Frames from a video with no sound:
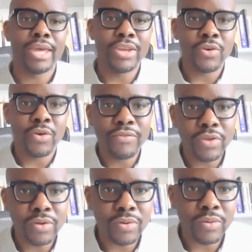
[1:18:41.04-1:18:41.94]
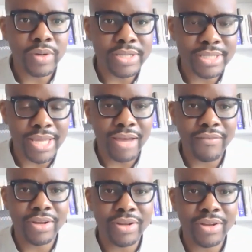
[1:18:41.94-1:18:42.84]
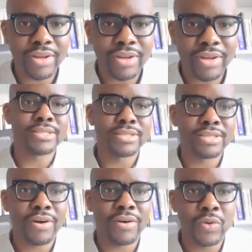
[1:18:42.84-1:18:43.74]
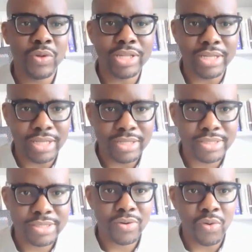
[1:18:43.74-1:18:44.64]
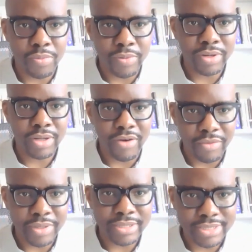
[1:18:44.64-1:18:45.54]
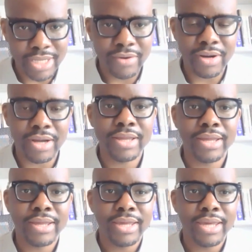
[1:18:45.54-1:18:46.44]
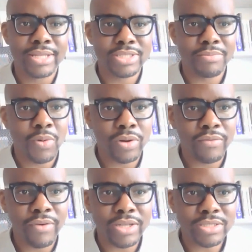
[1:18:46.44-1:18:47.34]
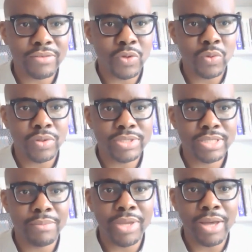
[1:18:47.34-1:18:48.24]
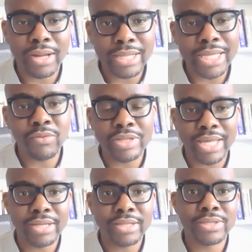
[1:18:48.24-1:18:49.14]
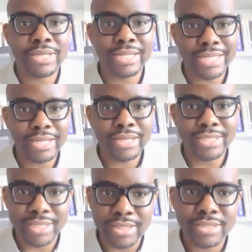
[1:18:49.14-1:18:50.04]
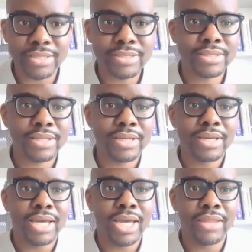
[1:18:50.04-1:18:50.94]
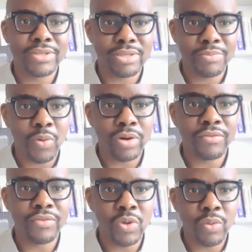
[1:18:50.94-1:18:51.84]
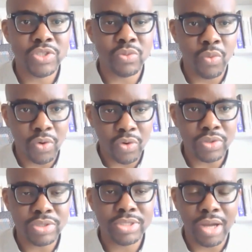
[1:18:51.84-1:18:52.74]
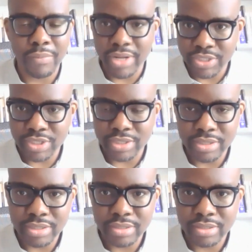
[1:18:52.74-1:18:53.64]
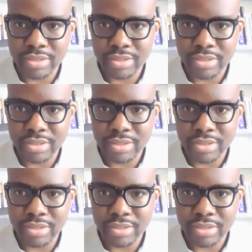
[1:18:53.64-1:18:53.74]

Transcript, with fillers: in your view, is the evident consensus of our ruling elites, corporate, government, et cetera, in support of fossil fuels symbiotically related to the elite consensus and the support of US world domination?